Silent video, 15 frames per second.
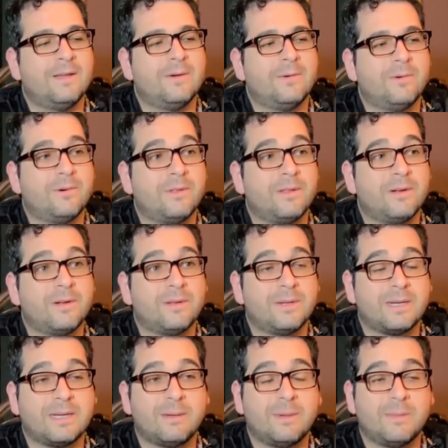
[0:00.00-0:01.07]
Or they're going
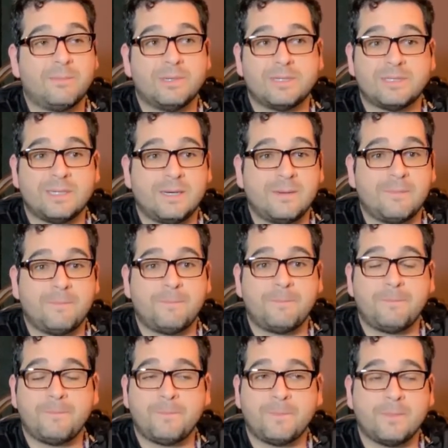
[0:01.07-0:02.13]
to come up with some
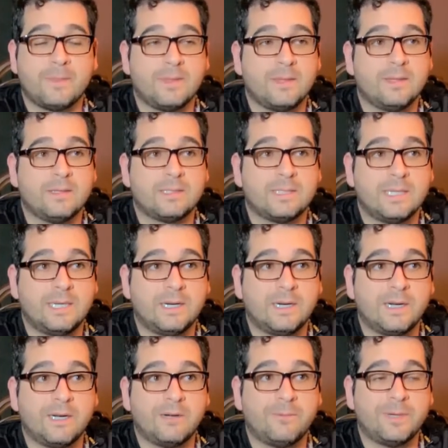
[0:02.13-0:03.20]

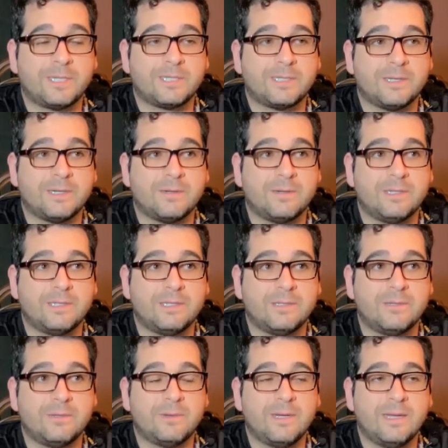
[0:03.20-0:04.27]
scenario in which they're going
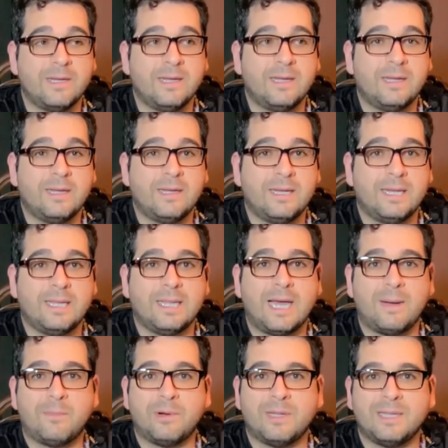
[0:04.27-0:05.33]
to
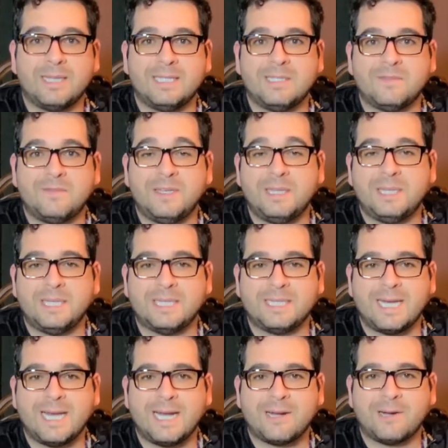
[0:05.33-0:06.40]
elaborately defeat the
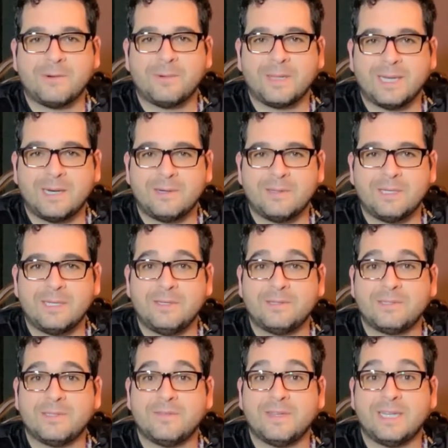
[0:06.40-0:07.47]
attacker without the
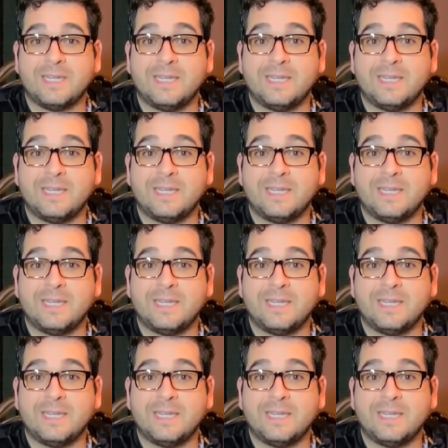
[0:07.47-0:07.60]
use of any